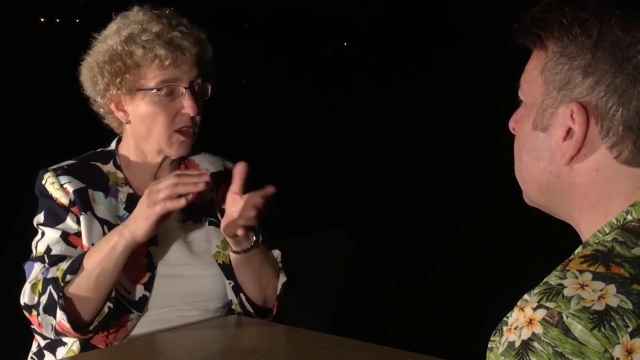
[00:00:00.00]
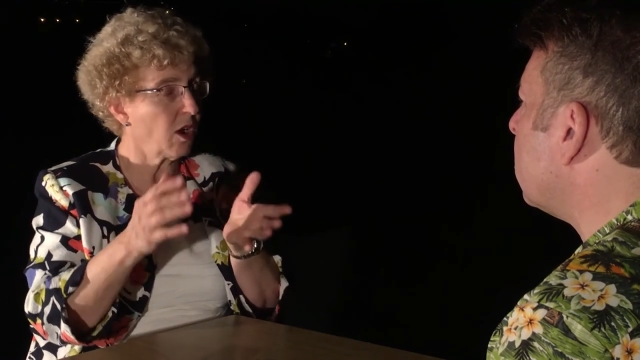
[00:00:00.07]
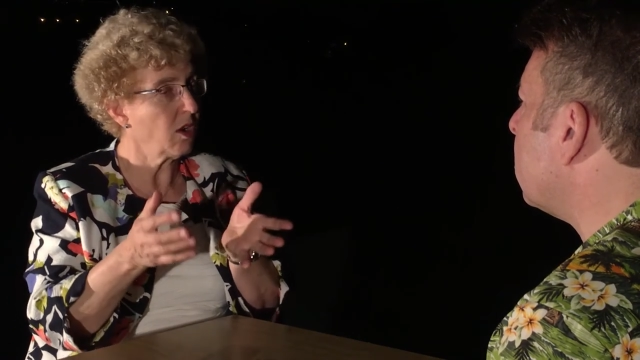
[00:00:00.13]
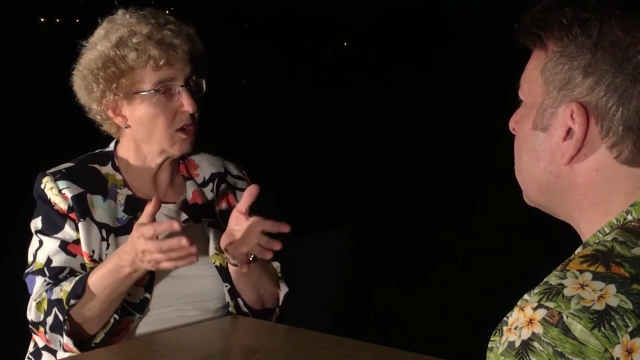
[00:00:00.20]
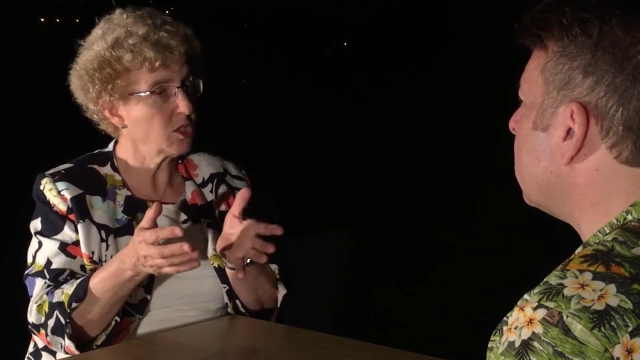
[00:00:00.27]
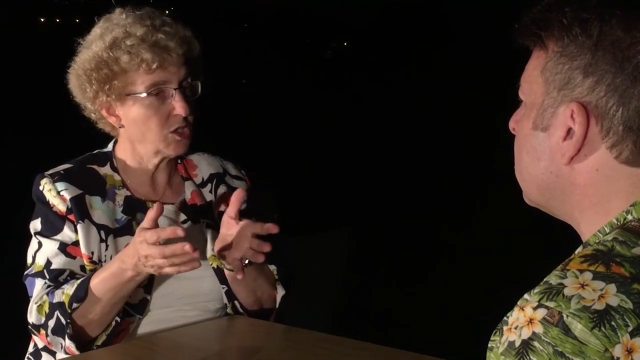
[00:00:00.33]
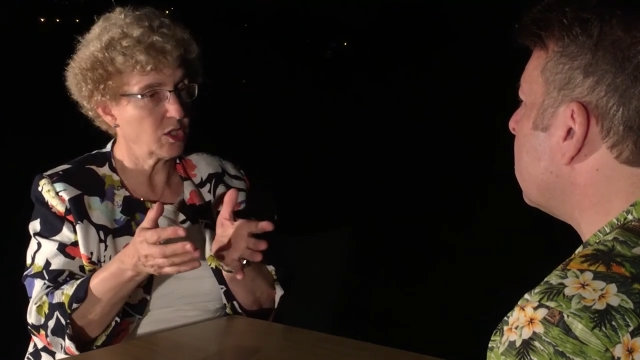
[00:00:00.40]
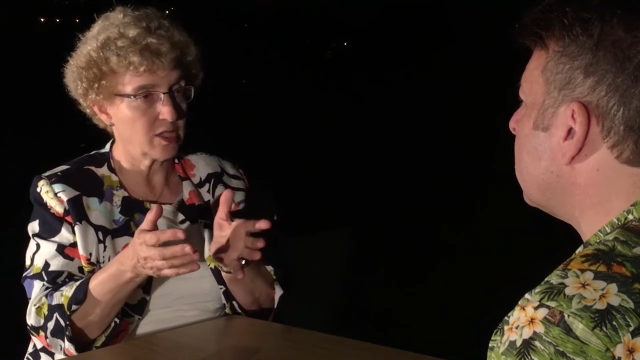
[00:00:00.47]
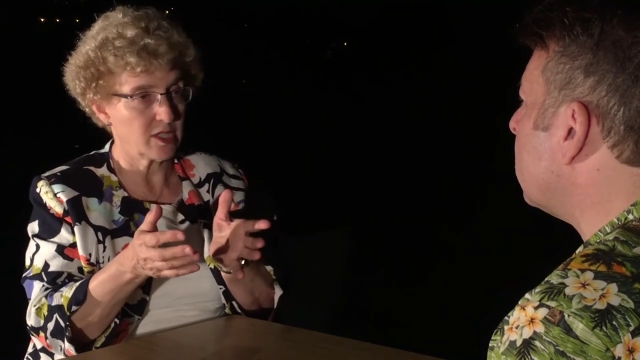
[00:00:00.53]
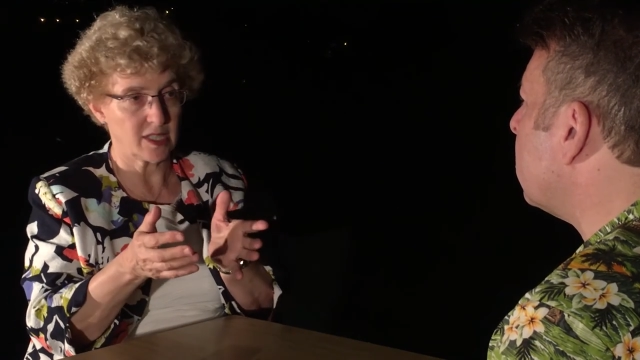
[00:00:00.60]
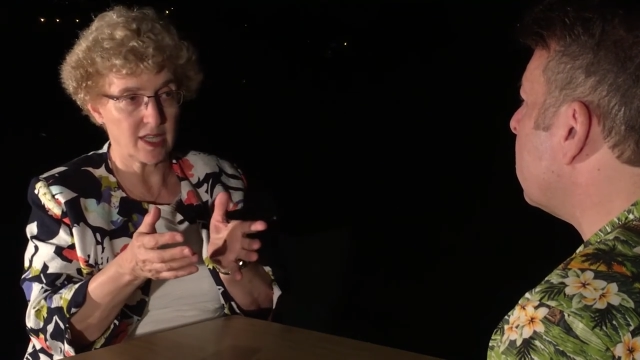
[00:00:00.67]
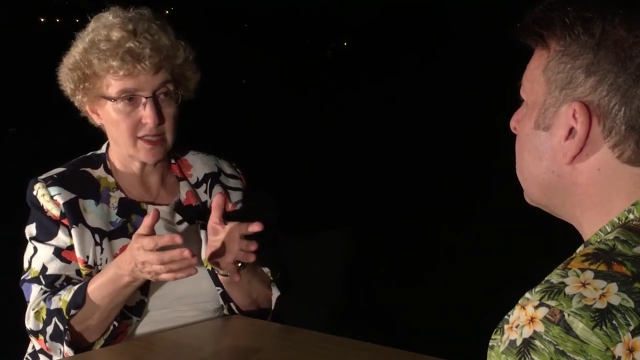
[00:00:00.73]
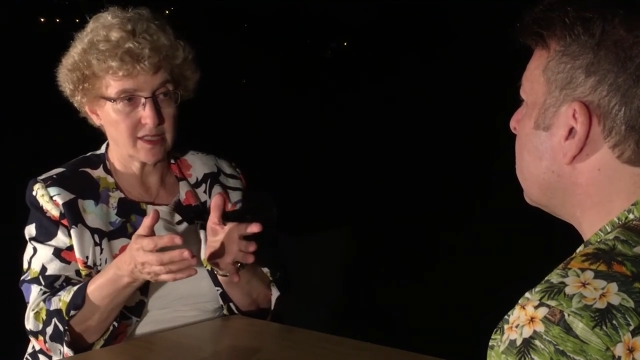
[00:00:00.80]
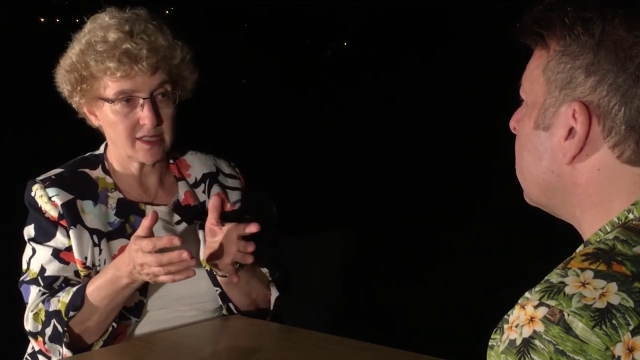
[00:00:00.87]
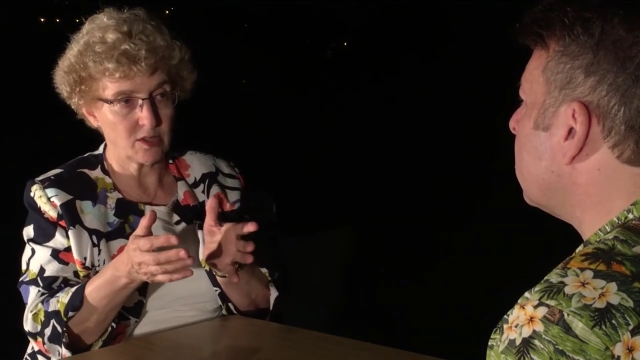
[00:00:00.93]
arches
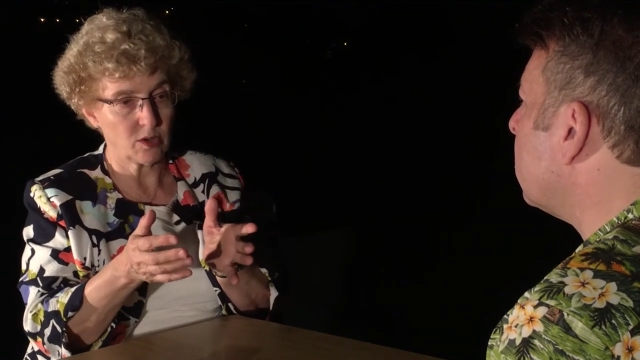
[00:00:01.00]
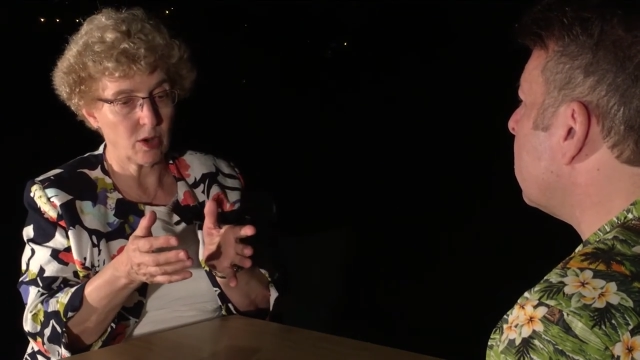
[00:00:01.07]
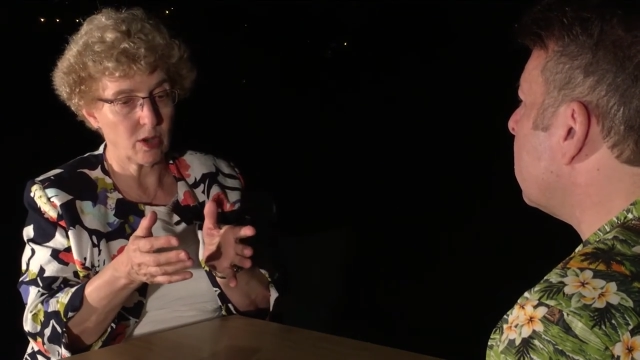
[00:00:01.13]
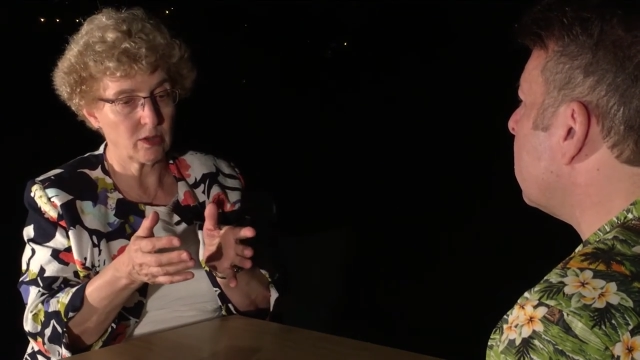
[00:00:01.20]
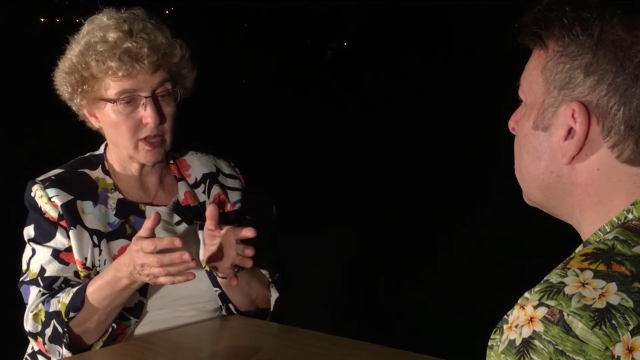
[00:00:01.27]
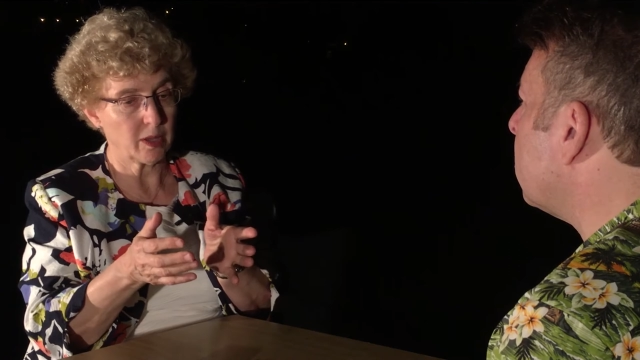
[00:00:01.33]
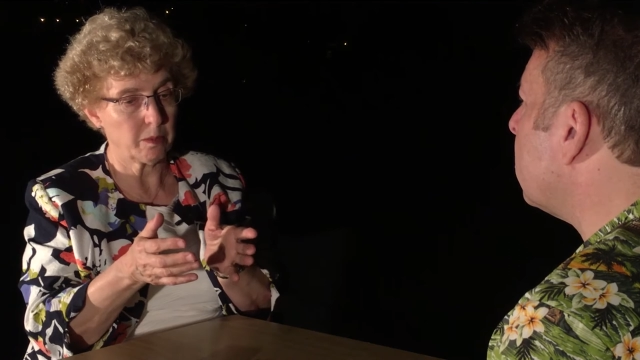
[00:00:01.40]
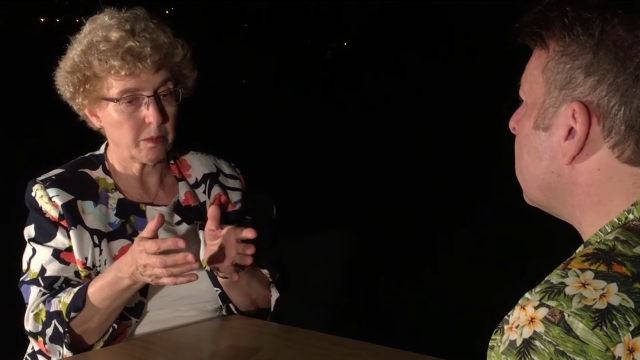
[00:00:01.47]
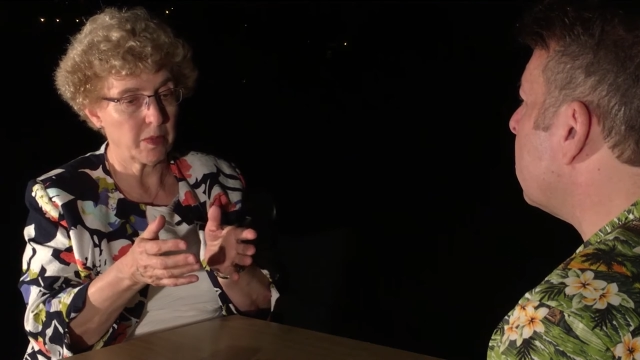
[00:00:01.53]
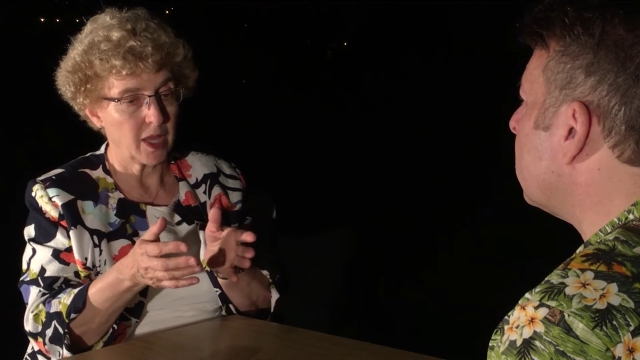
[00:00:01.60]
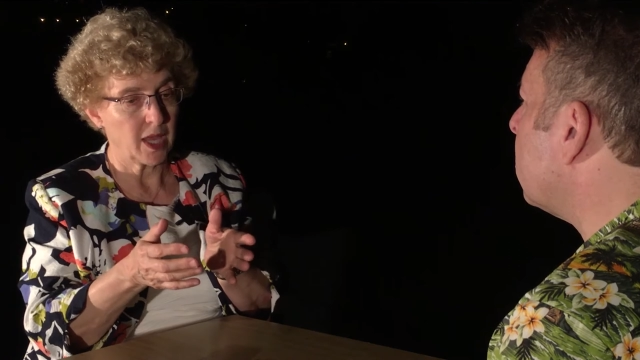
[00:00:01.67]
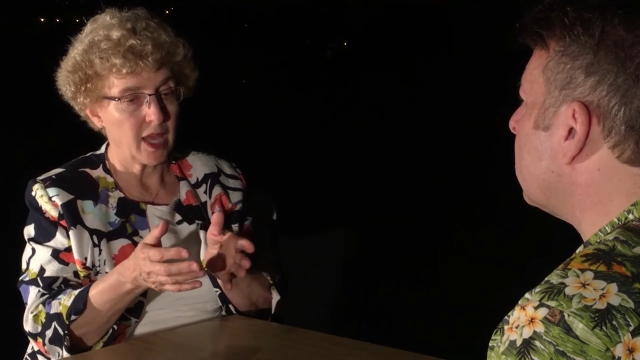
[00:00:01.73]
that surround them.